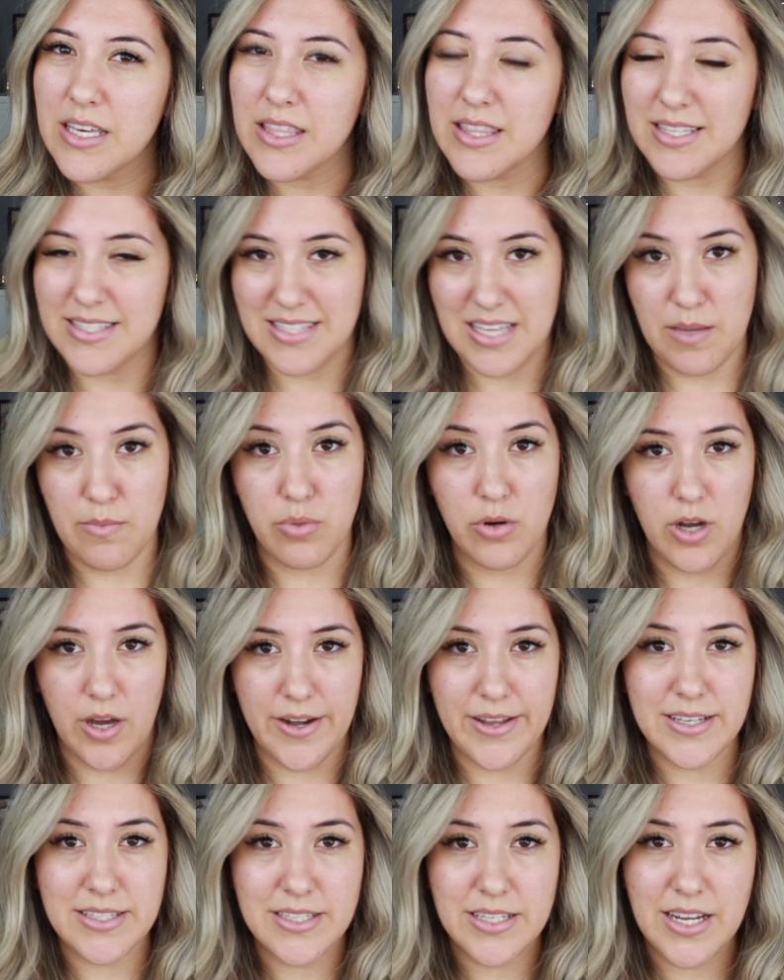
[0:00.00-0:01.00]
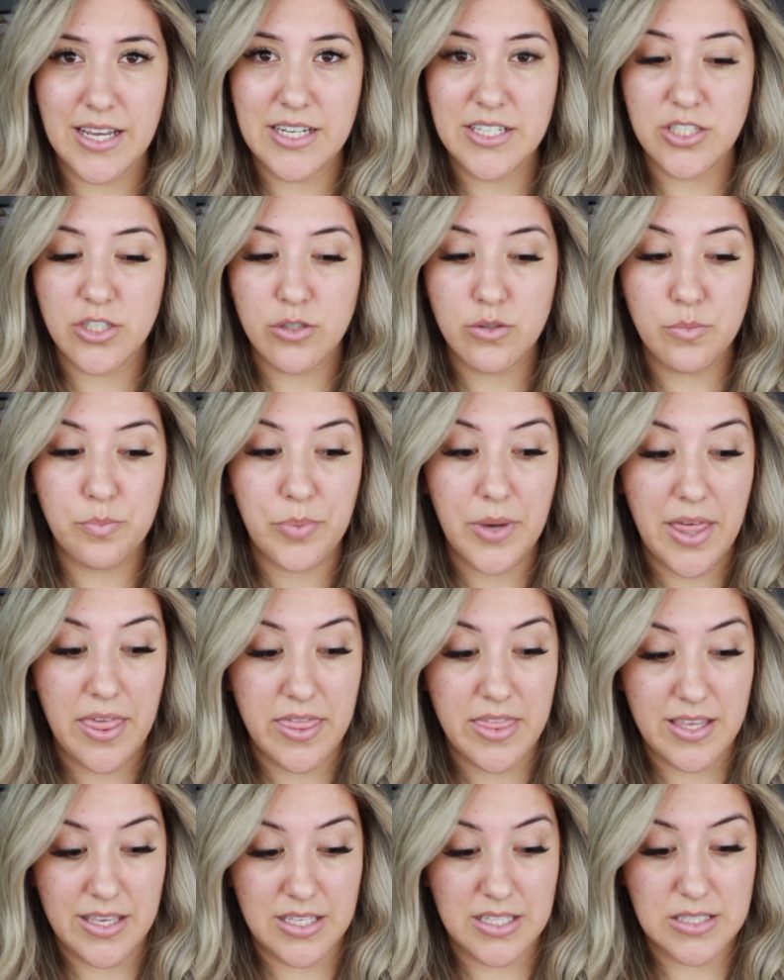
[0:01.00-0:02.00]
the same products that I do, but
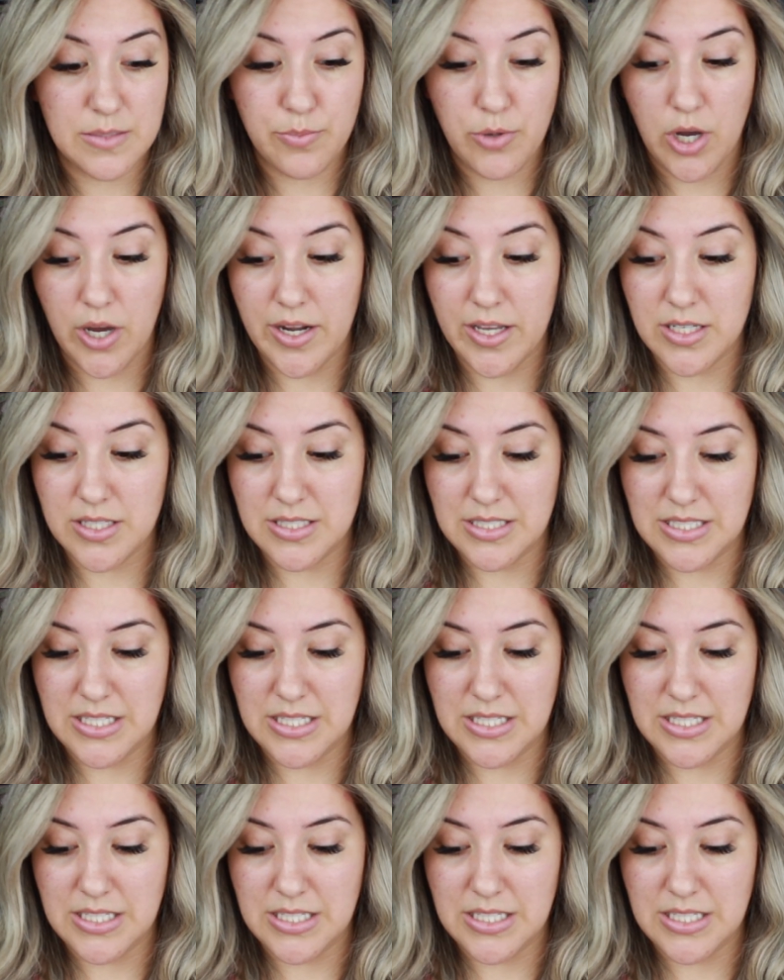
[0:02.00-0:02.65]
these products